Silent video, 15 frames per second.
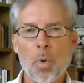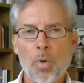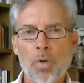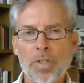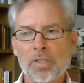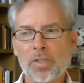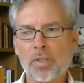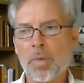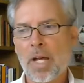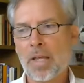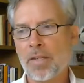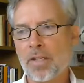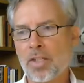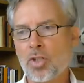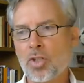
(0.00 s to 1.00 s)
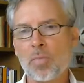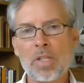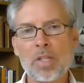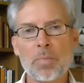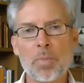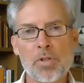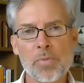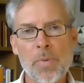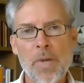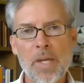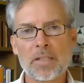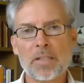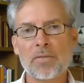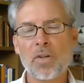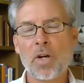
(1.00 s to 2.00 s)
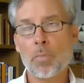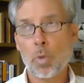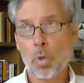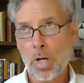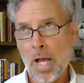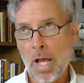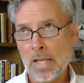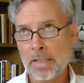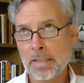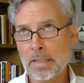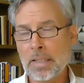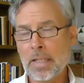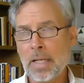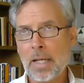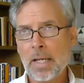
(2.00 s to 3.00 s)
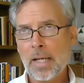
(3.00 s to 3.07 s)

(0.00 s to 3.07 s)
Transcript: points about the Humean perspective on morality.